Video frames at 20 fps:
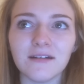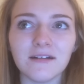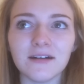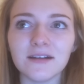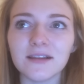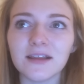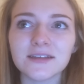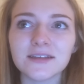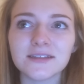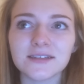
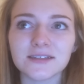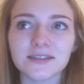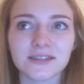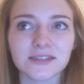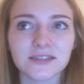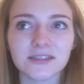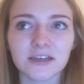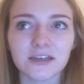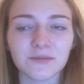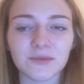unless it's
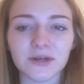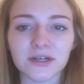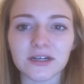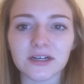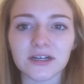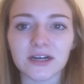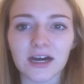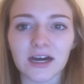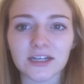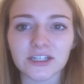in
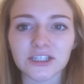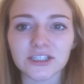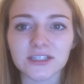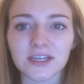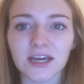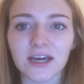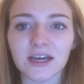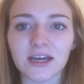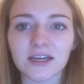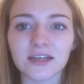summer, I just
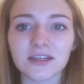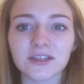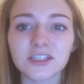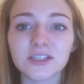get